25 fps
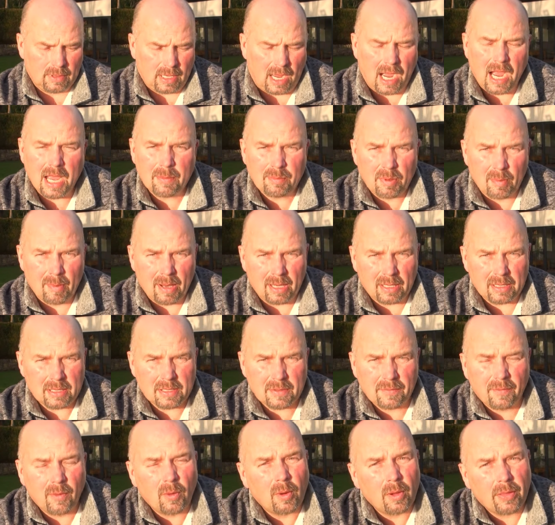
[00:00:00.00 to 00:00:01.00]

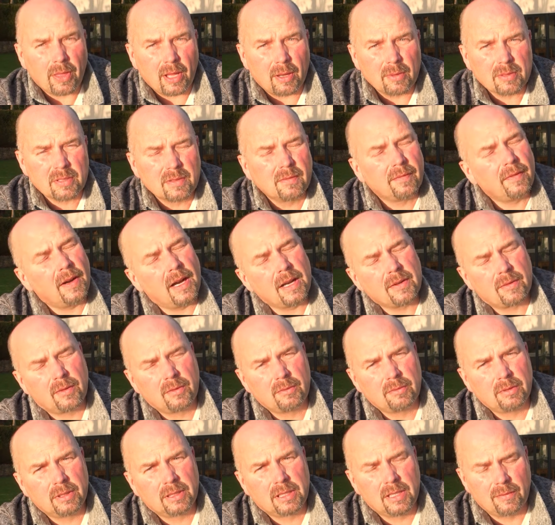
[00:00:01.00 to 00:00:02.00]
Hypermax
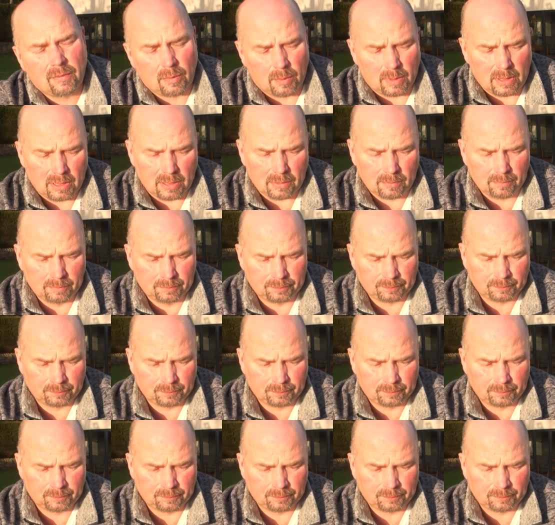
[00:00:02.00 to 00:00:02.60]
4500 giveaway.